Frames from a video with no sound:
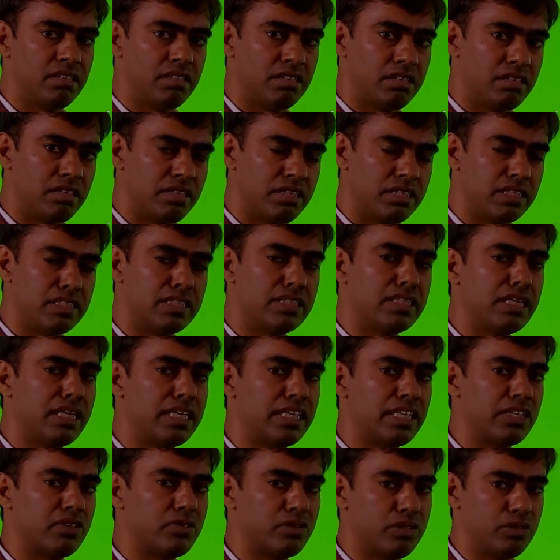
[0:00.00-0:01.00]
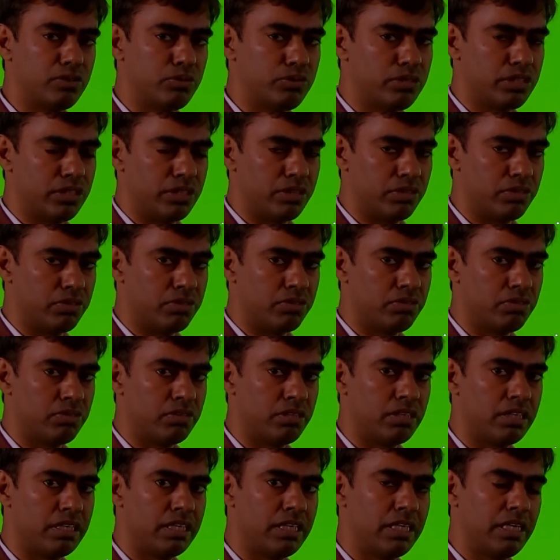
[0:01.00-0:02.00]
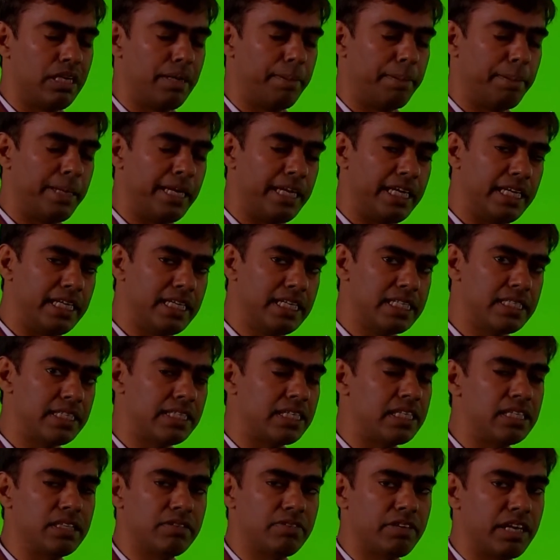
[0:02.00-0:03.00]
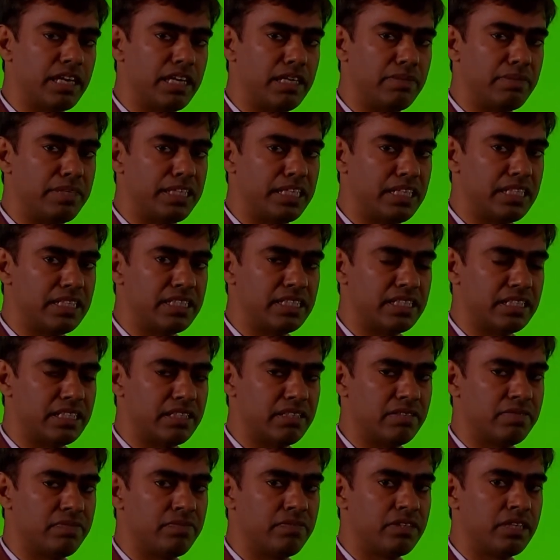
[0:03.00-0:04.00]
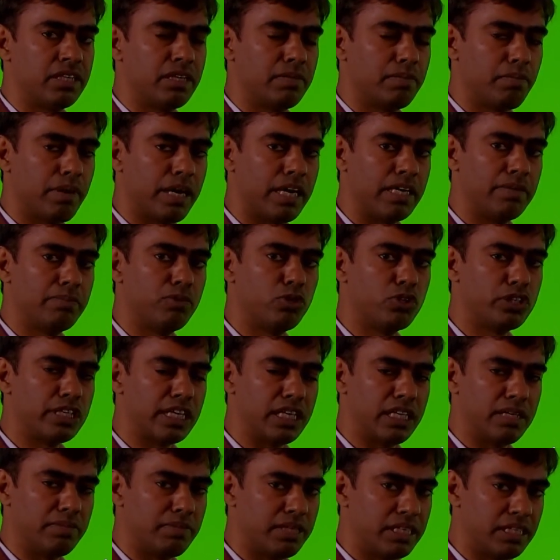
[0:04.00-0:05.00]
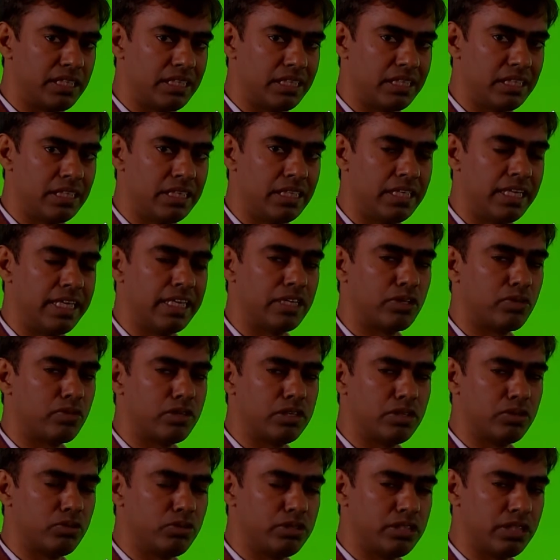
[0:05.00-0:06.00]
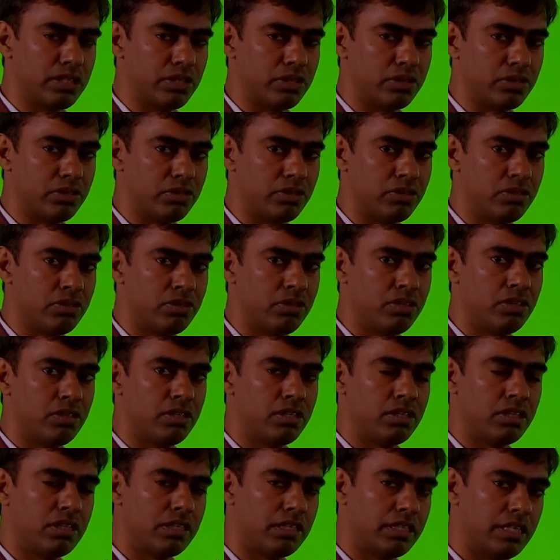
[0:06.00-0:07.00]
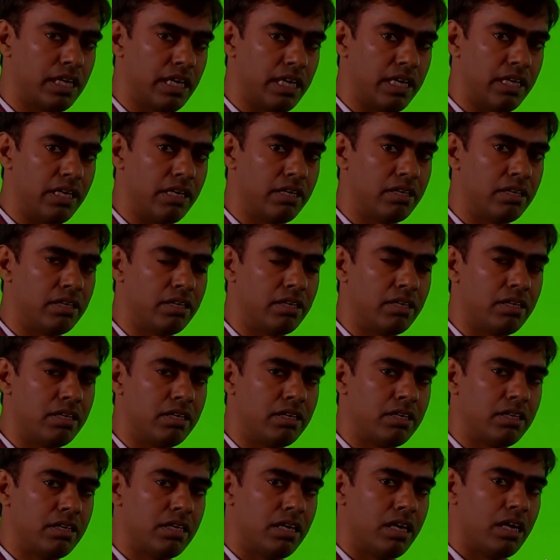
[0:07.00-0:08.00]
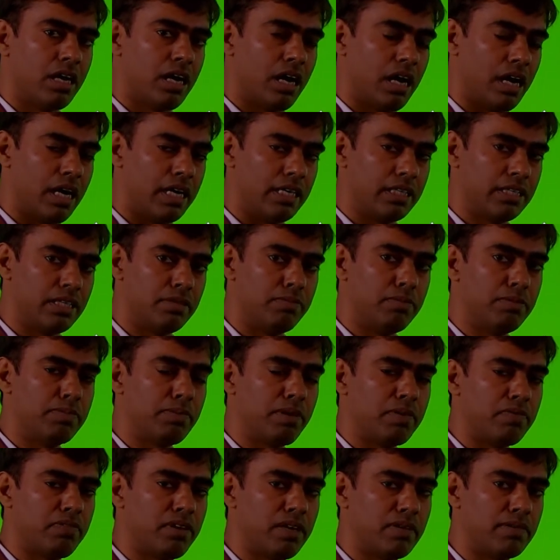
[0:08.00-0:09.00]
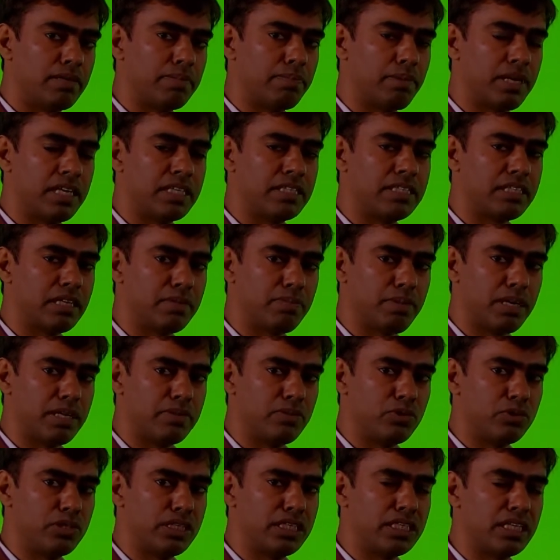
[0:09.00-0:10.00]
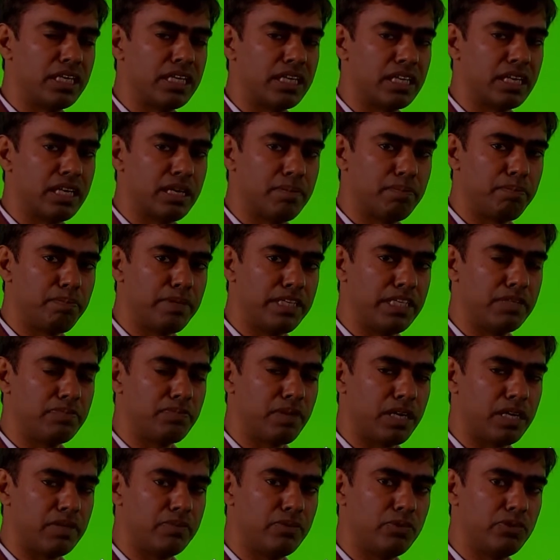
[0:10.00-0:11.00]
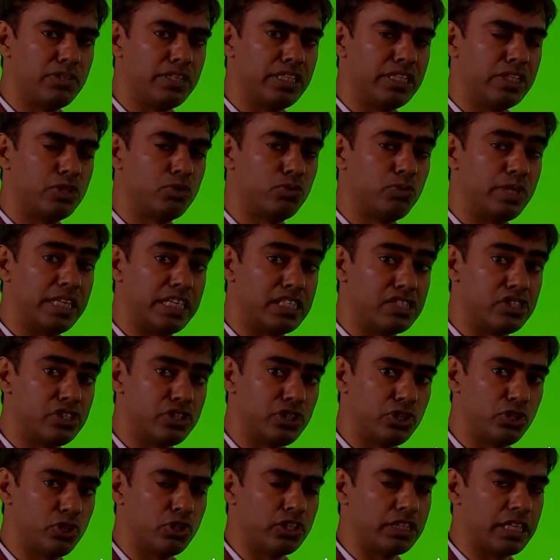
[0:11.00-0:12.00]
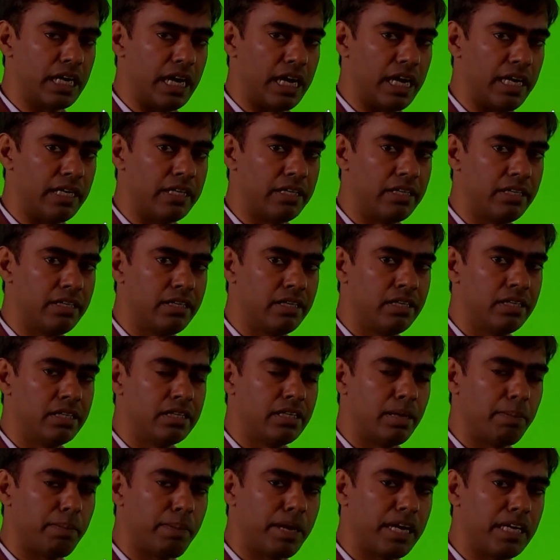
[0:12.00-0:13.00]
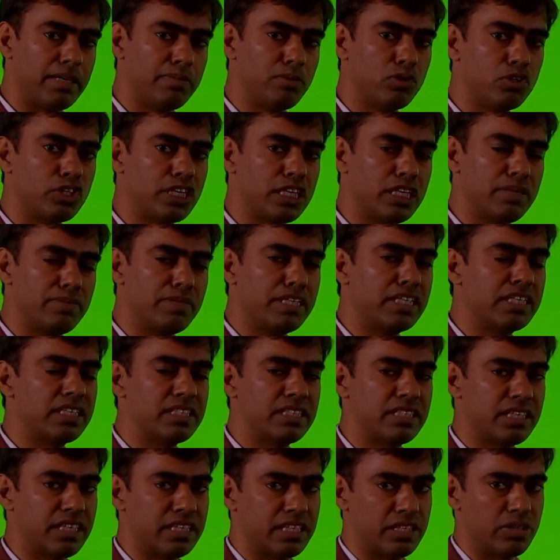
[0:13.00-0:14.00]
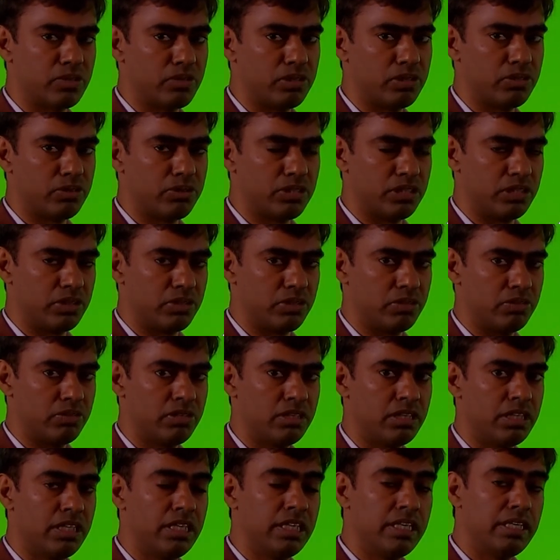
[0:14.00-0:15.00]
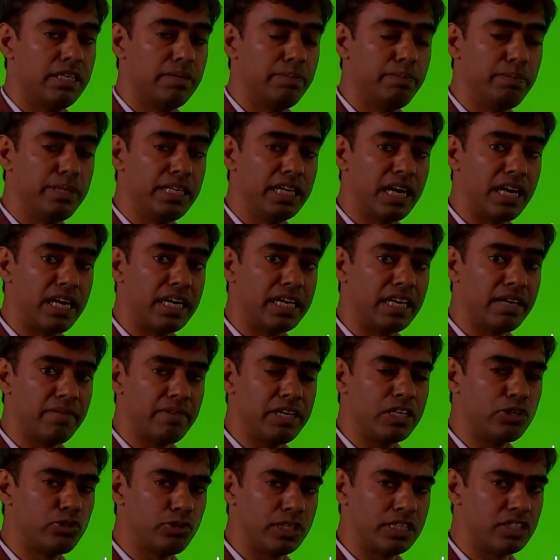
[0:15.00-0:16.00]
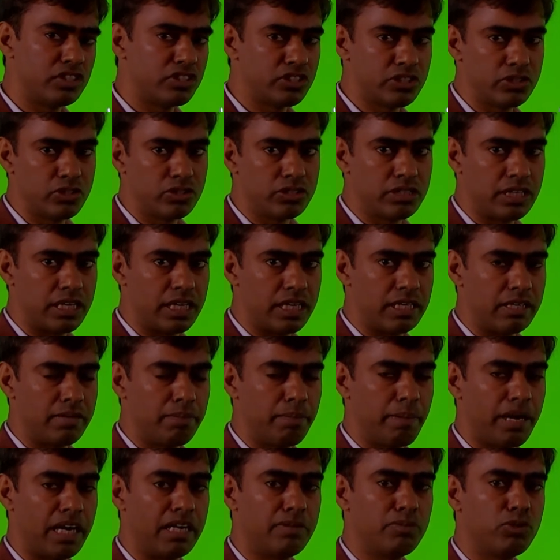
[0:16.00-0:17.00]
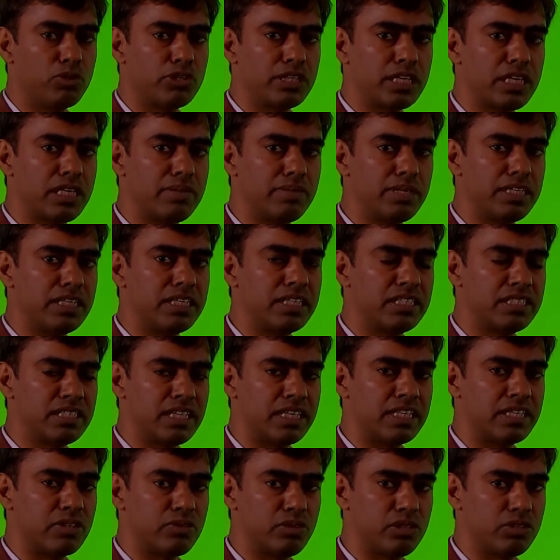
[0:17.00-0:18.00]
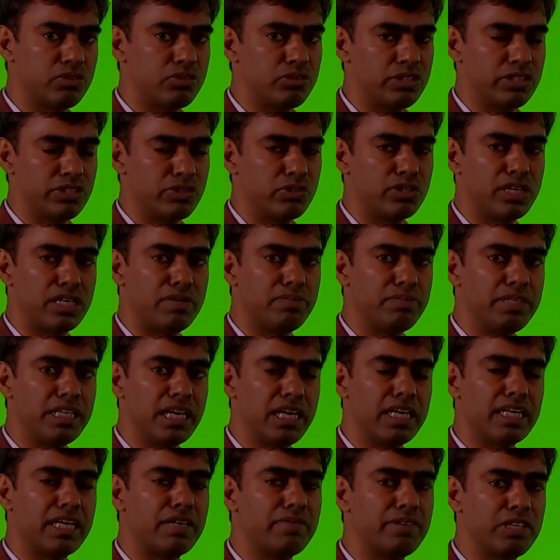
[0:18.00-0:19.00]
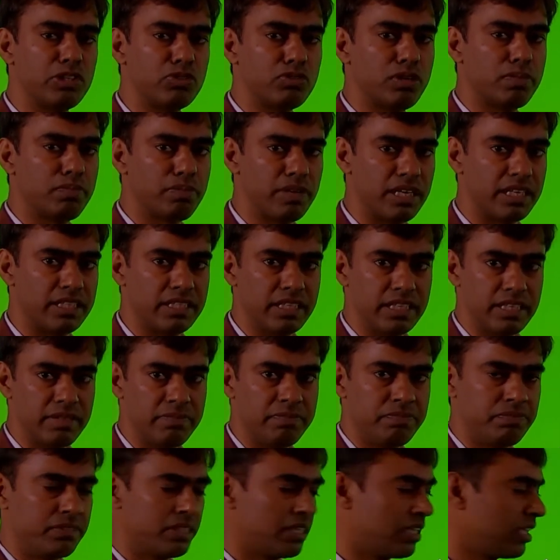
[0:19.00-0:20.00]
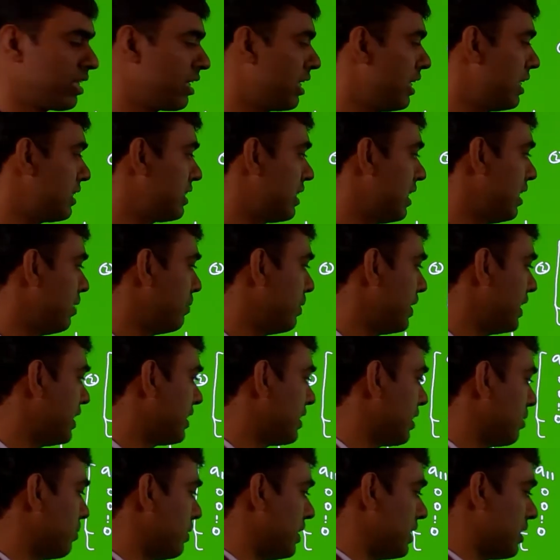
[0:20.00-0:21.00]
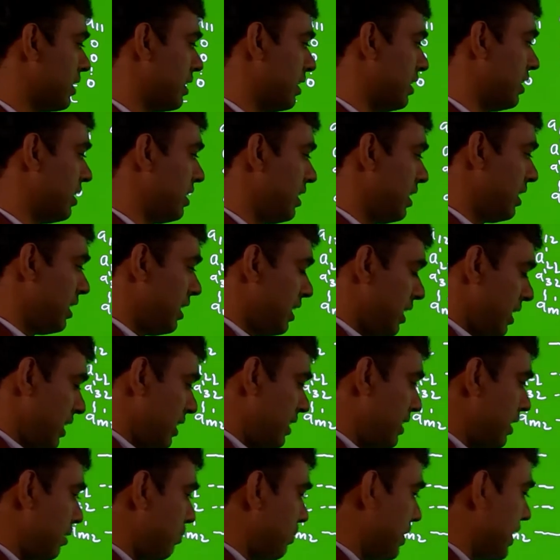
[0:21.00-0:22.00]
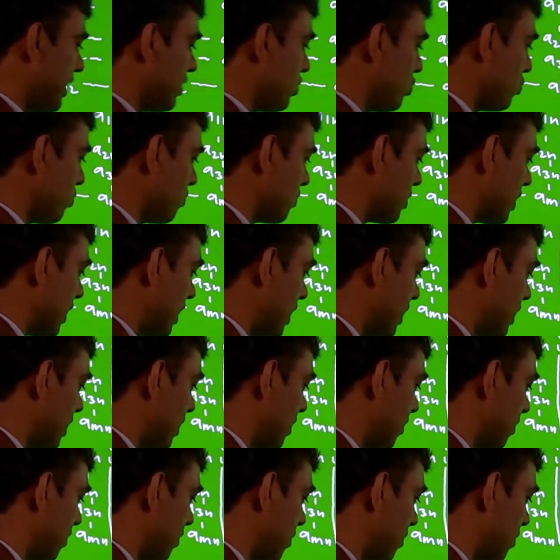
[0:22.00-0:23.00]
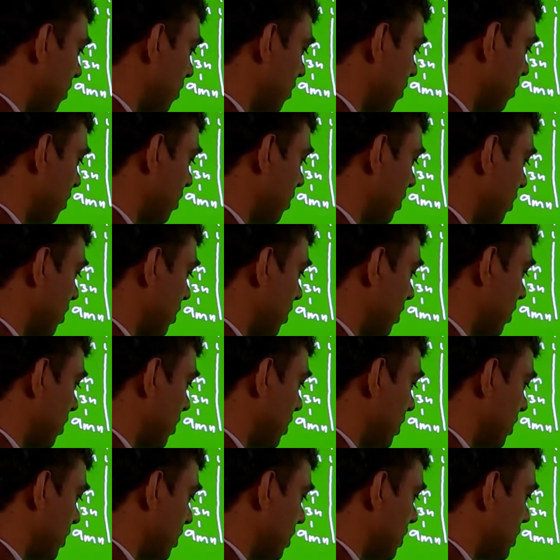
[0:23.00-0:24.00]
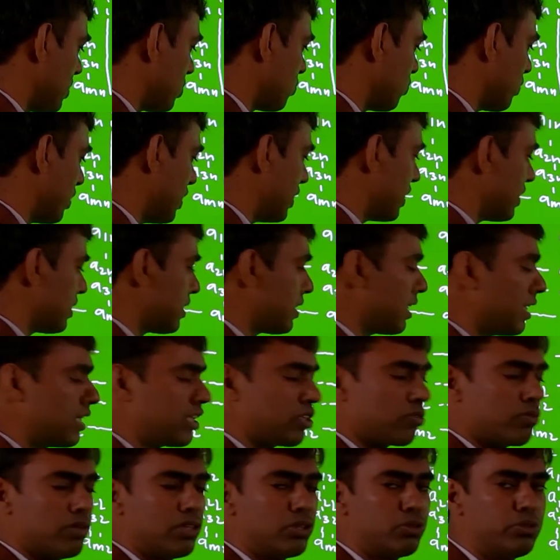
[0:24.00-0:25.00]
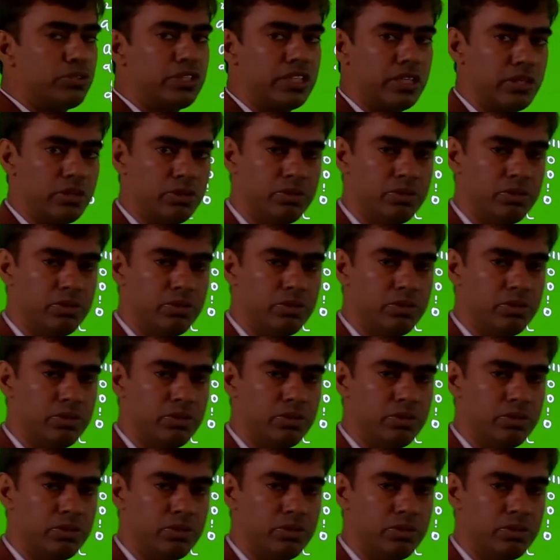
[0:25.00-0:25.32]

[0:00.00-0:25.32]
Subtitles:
does not equal to 0. If any stage of elimination pivot element equal to 0, then either we perform a partial pivoting or complete pivoting to ensure that the pivot element does not equal to 0. If we unable to ensure that pivot element does not equal to 0, then we unable to apply the Gauss elimination method. Here we assume that this one does not equal to 0.